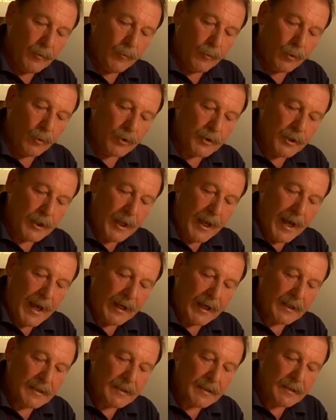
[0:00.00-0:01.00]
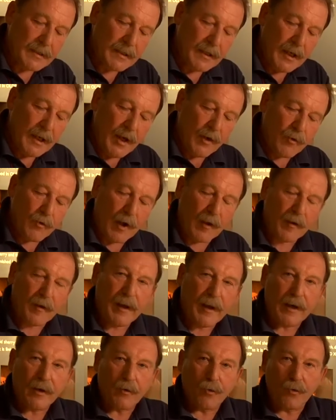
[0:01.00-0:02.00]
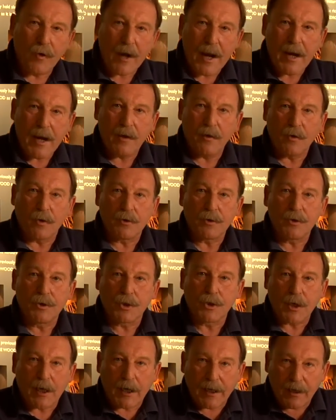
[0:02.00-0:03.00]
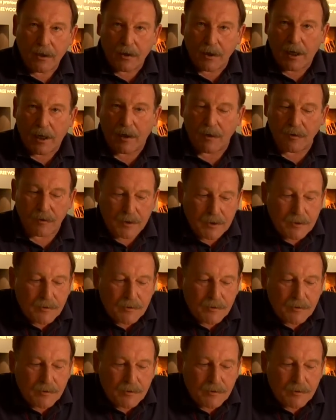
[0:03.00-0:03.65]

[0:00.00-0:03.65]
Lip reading: water acts rather like rain on dry ground.